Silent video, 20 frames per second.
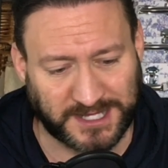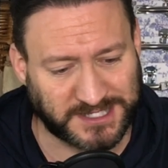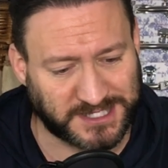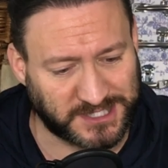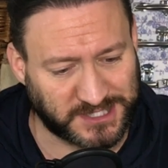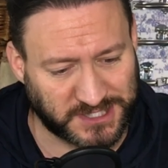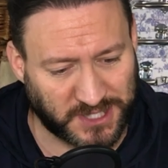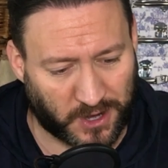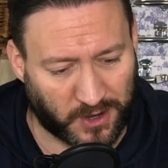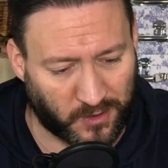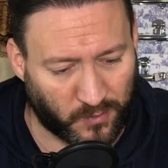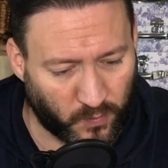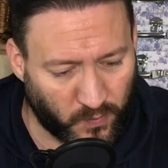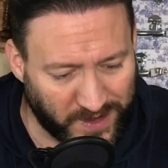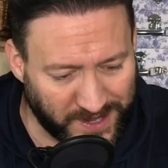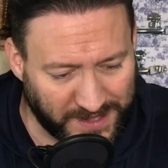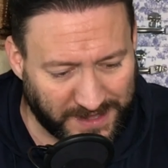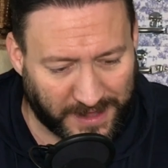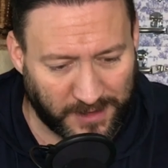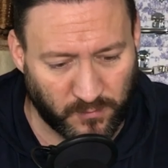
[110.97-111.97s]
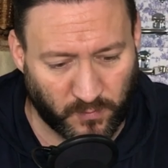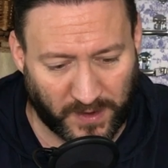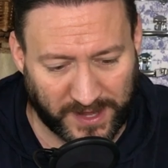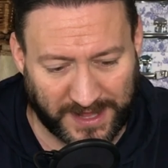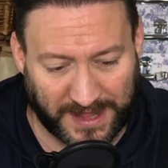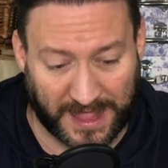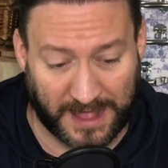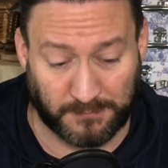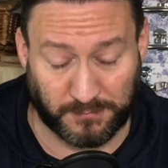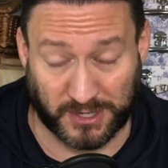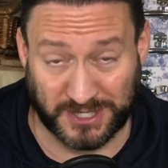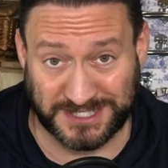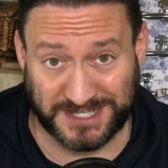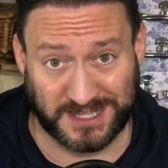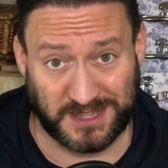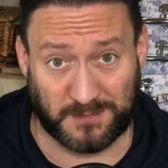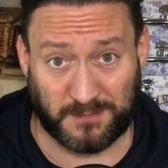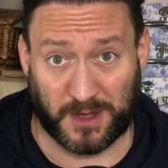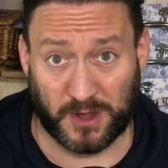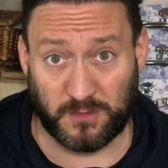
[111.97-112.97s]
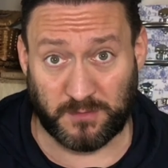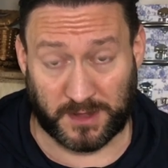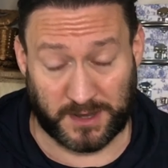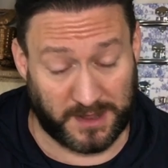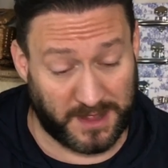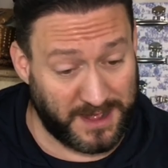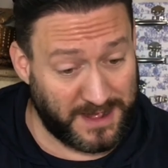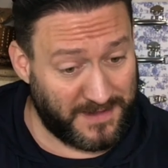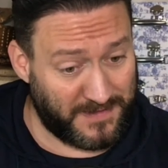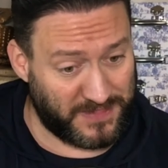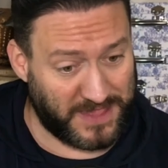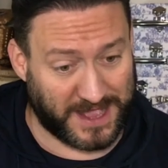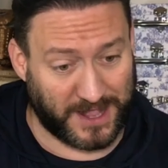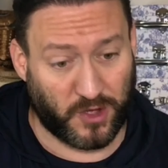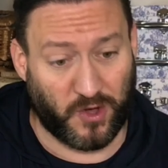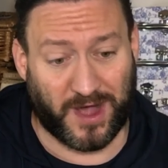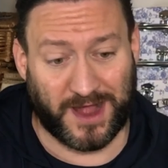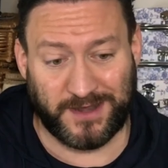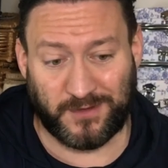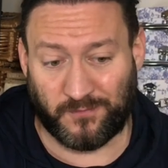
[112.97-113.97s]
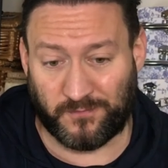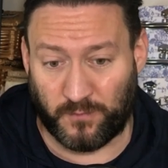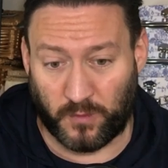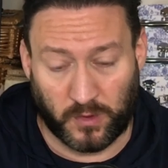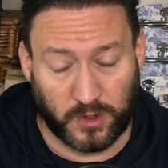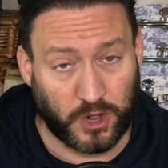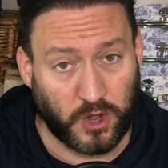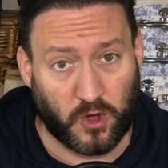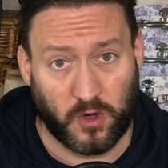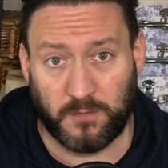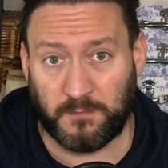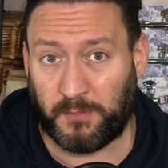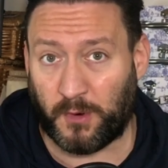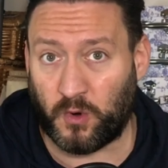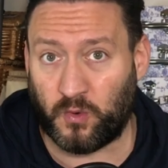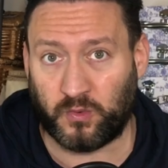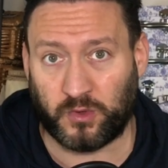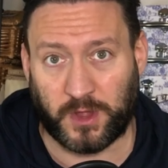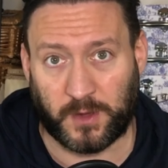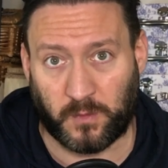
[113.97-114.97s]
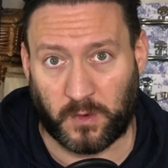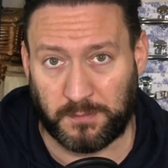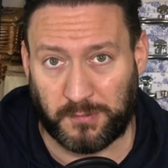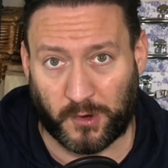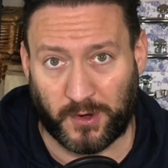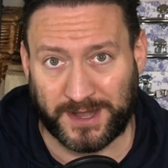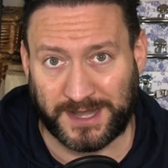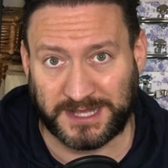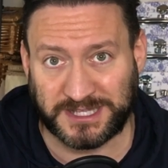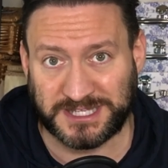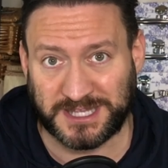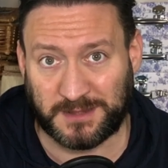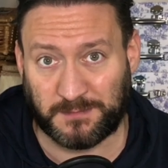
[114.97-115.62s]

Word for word: to start week in, week out because at the moment, that kind of long ball that we're putting into the